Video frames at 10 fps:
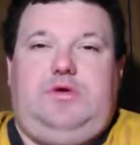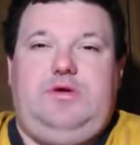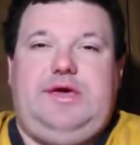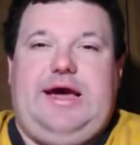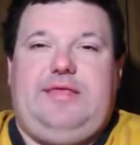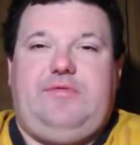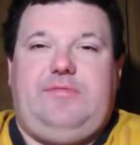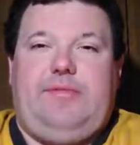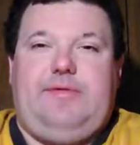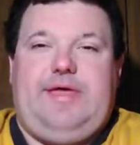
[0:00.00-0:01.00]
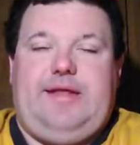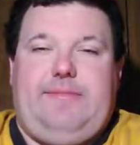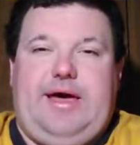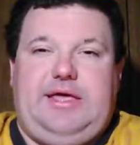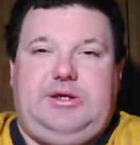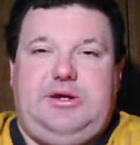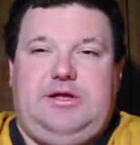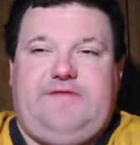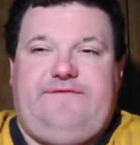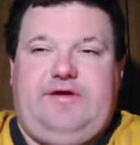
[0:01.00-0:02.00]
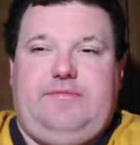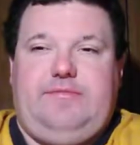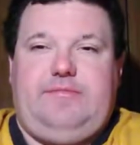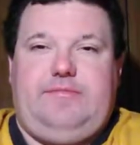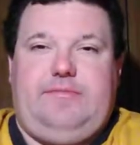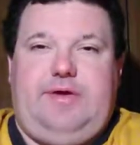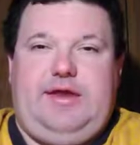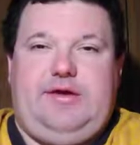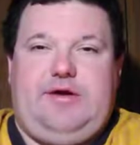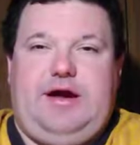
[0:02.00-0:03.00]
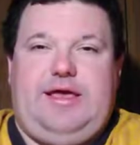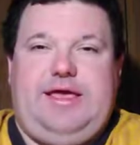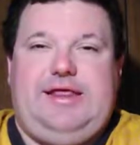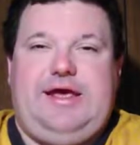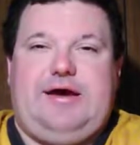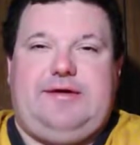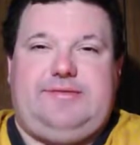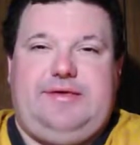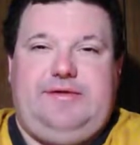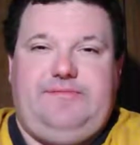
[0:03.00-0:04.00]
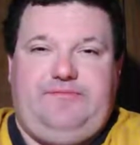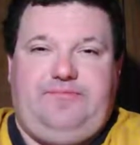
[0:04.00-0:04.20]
You guys remember that Mike Judge film, Idiocracy?